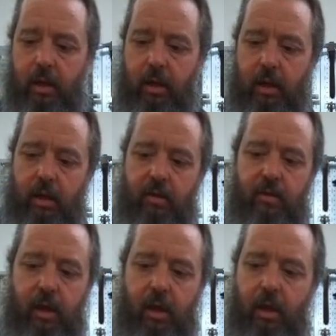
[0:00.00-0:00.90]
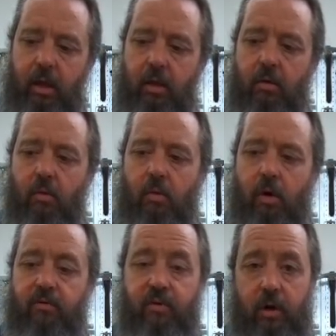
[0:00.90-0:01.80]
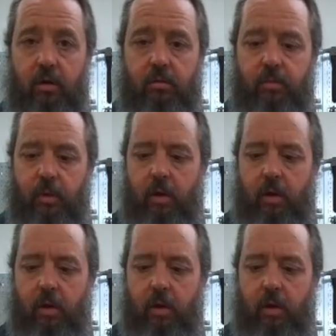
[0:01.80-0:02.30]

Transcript: It is a, a funnel,